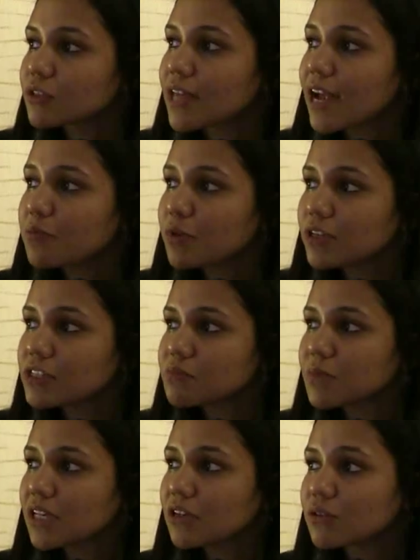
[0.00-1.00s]
that brings
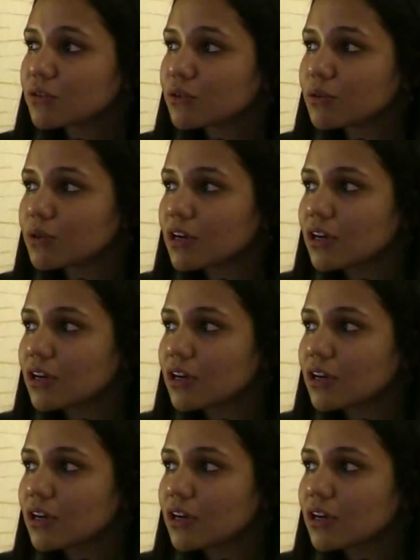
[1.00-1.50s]
me to